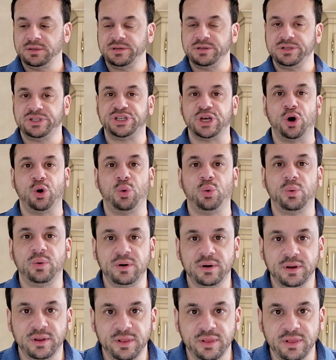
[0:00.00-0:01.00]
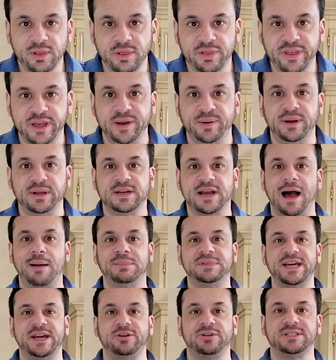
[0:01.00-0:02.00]
So the
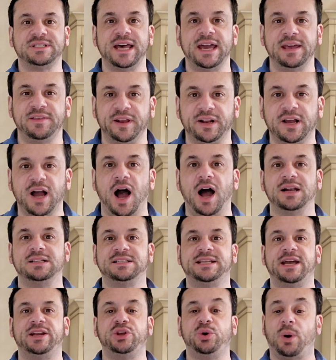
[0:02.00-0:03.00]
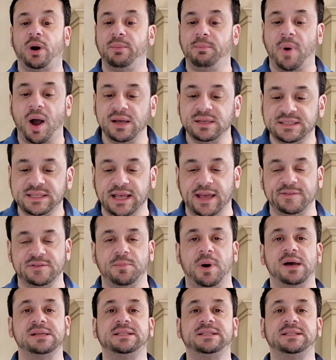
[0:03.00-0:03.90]
commentators say that God said, you are my slaves